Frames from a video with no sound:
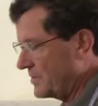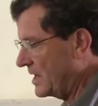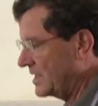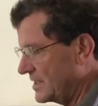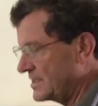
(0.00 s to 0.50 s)

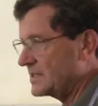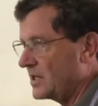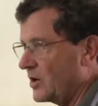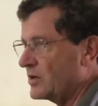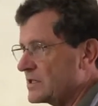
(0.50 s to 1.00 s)
Make it, you
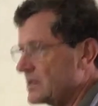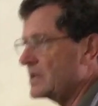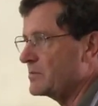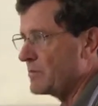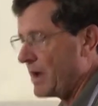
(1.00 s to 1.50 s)
know, it doesn't need
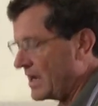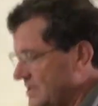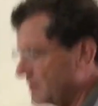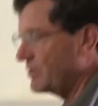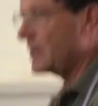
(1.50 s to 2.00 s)
to be
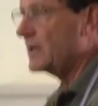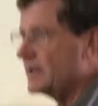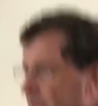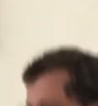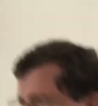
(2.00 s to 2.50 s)
massive, but
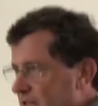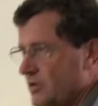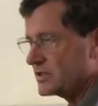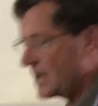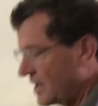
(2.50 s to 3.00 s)
so
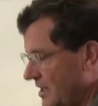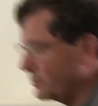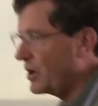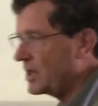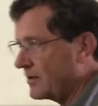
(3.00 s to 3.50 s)
it's not going to
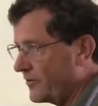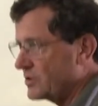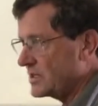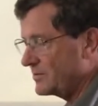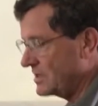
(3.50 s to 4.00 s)
break the
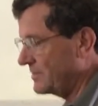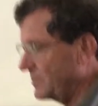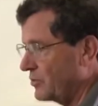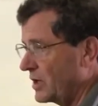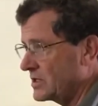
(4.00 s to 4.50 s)
first time somebody
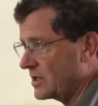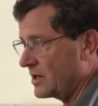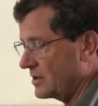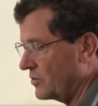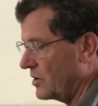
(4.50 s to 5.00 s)
breathes on
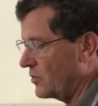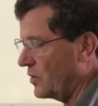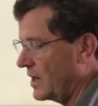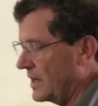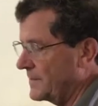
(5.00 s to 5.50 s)
it the wrong
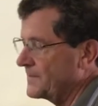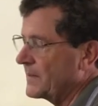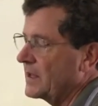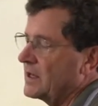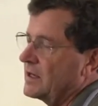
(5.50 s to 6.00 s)
way.
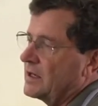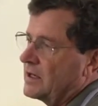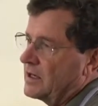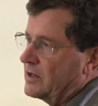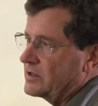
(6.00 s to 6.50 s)

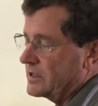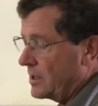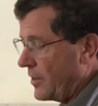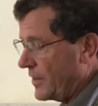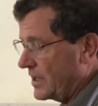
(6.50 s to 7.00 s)
Here's
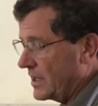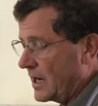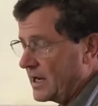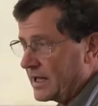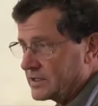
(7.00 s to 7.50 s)
another thing that
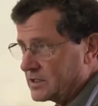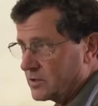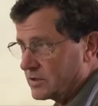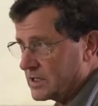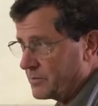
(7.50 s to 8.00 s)
I like to do
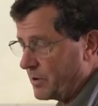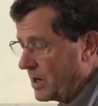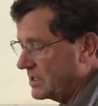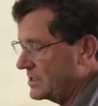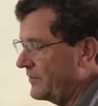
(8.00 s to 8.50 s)
with
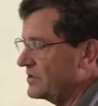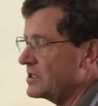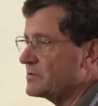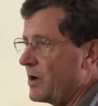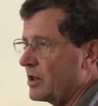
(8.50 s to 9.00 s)
teapots. If it's a
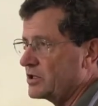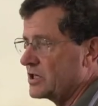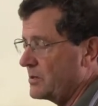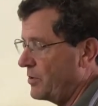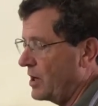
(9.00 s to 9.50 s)
smallish
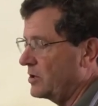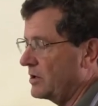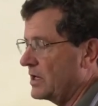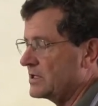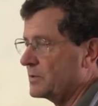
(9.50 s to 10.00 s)
teapot, you
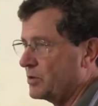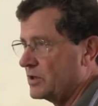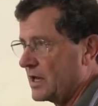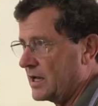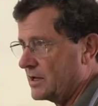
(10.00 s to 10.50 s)
could easily put
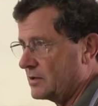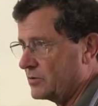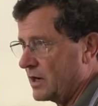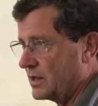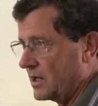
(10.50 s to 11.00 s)
that handle
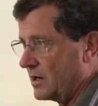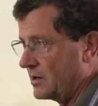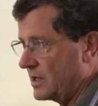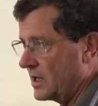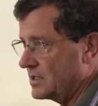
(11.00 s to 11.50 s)
right there,
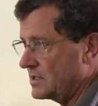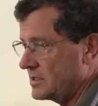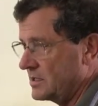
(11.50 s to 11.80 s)
yes?